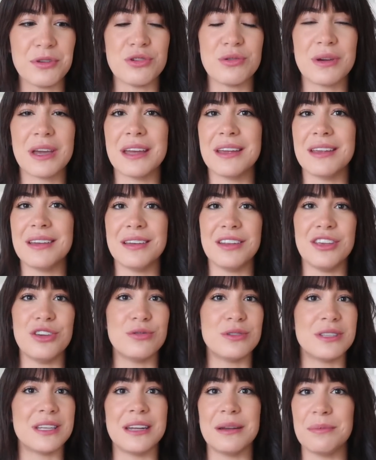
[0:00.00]
You can
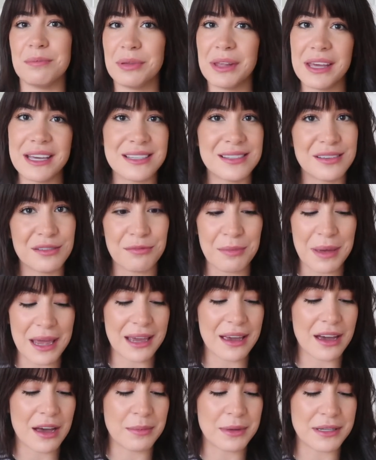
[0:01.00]
use it in place of
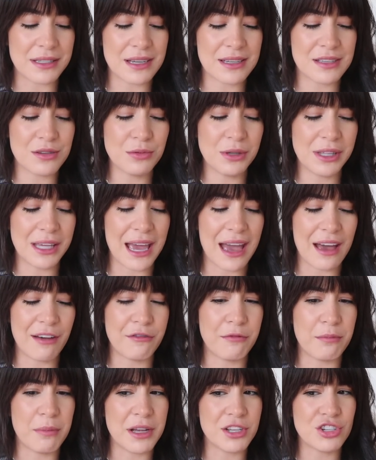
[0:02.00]
makeup. It doesn't really
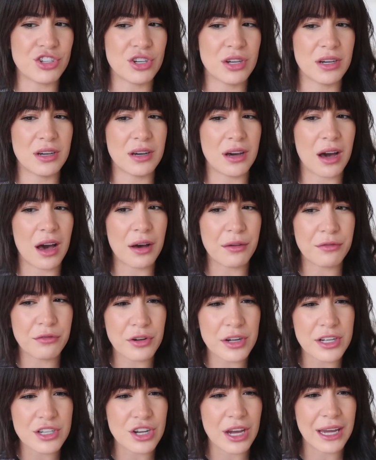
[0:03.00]
have much
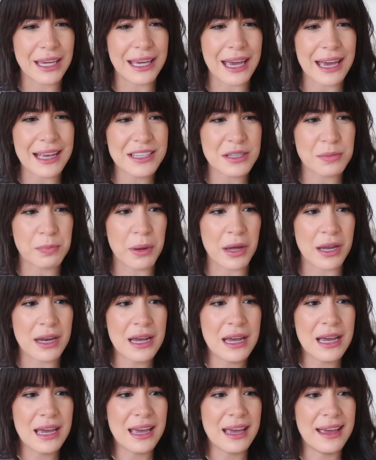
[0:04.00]
coverage, I guess, but
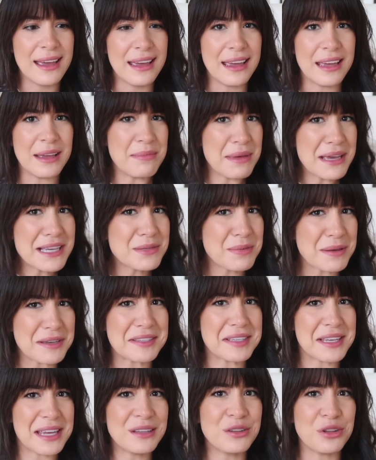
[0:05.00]
it makes my
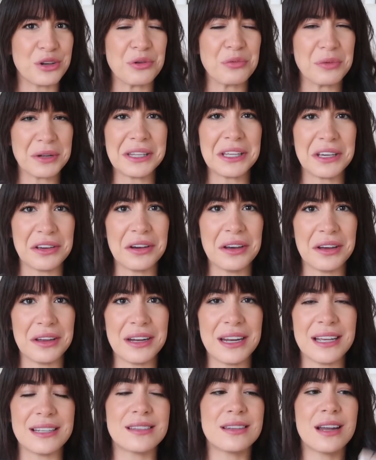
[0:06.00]
skin look really
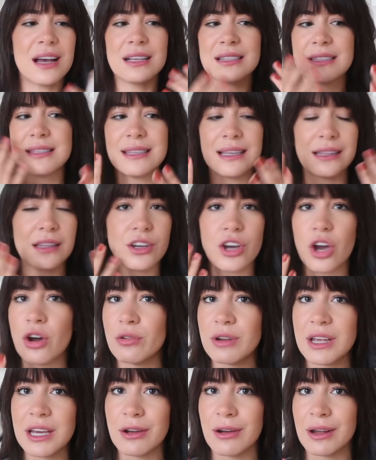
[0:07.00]
good. It's not
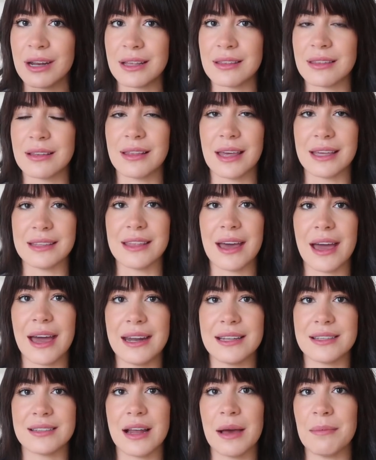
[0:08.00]
silicone-y or anything like
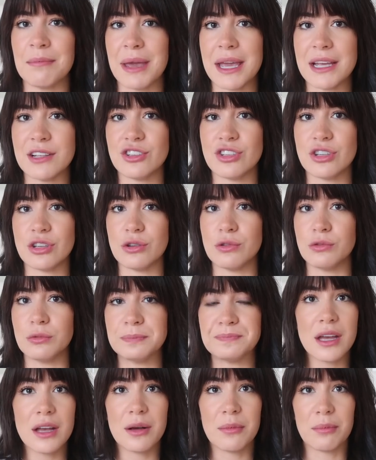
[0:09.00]
that. It's not made
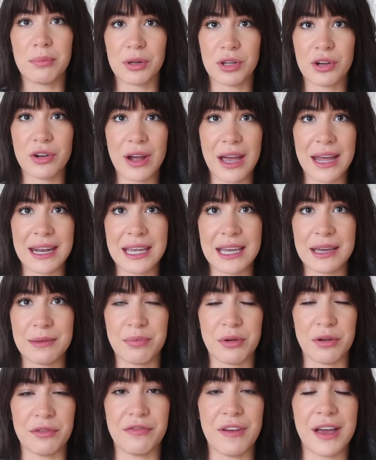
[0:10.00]
to blur any
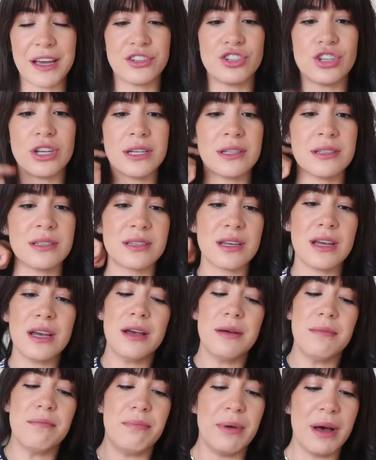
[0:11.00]
imperfections,
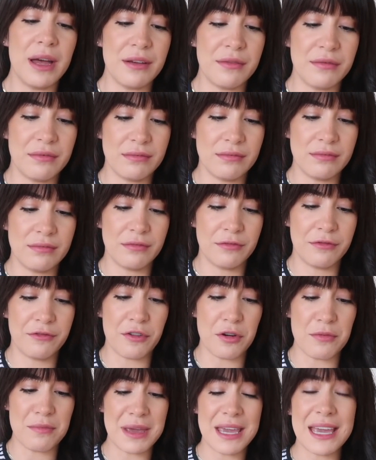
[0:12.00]
but
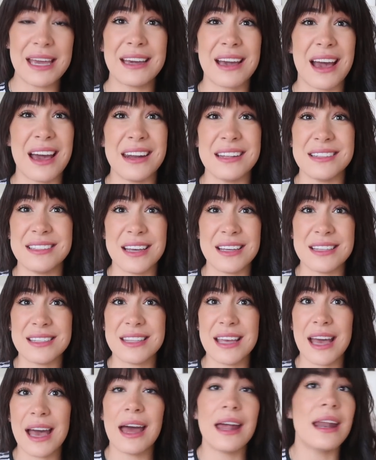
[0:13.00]
for me, it kind of does
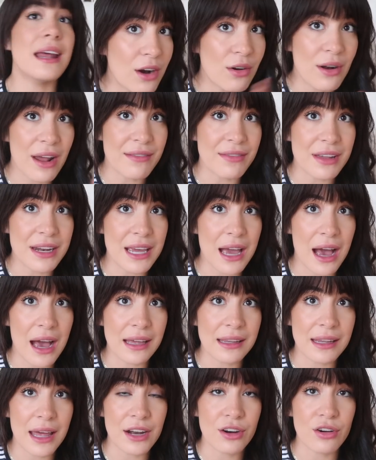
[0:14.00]
that. I don't have any
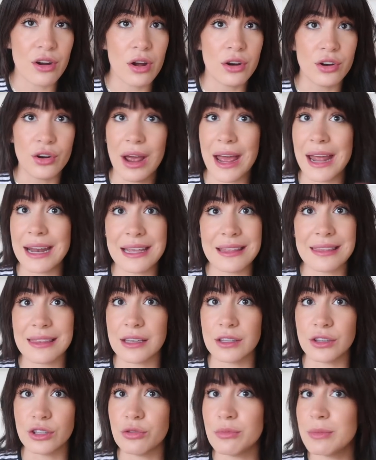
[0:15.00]
highlighter on or
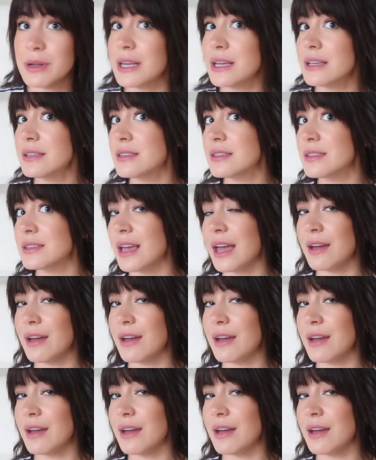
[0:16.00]
anything luminous.